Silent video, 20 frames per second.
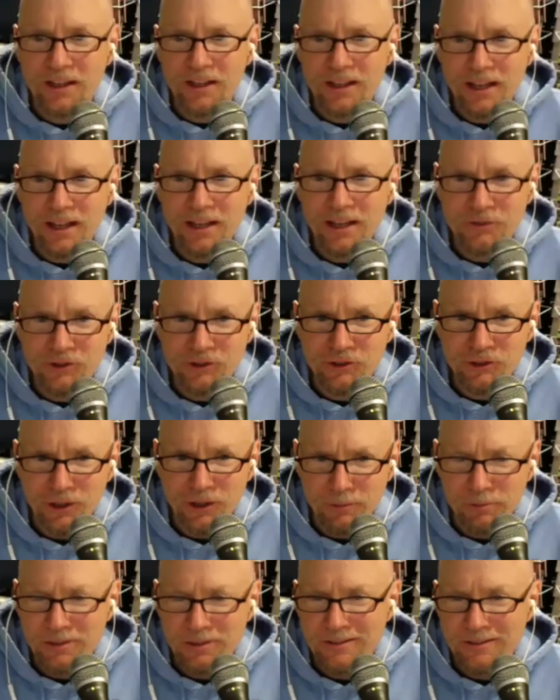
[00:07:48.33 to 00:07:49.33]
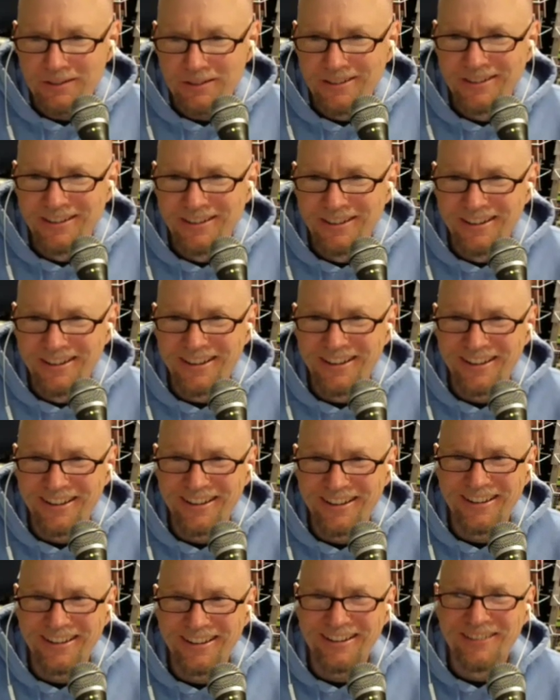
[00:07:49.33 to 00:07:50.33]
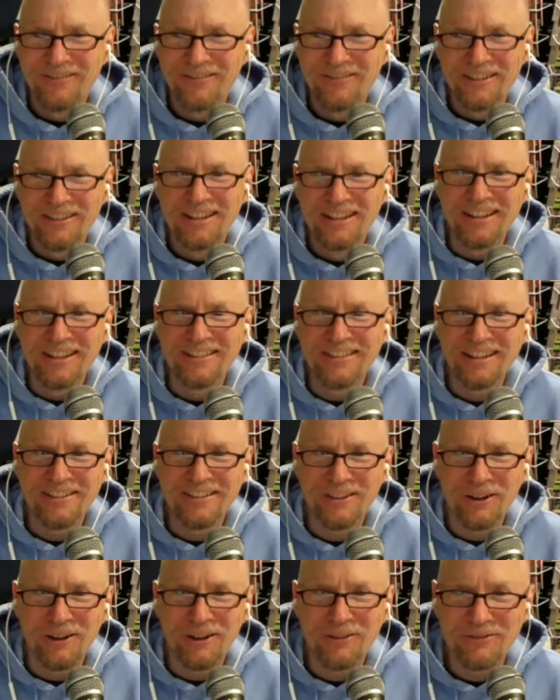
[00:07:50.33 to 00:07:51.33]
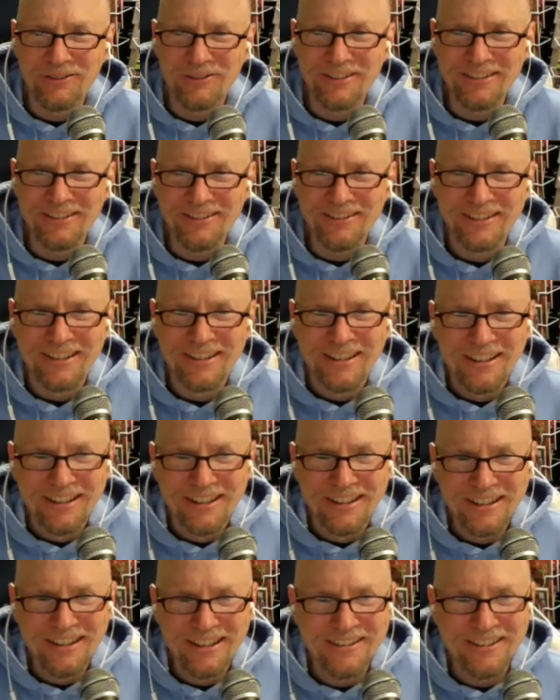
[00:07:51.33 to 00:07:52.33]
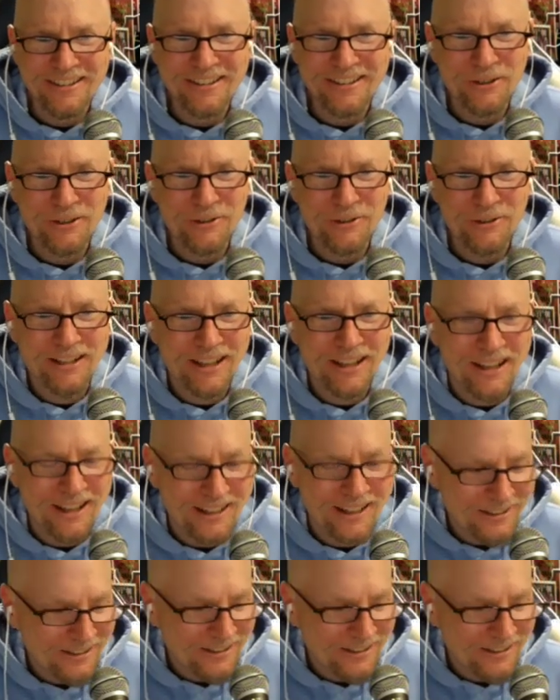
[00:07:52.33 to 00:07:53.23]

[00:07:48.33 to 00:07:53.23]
I have to ship. Because he's over in the UK,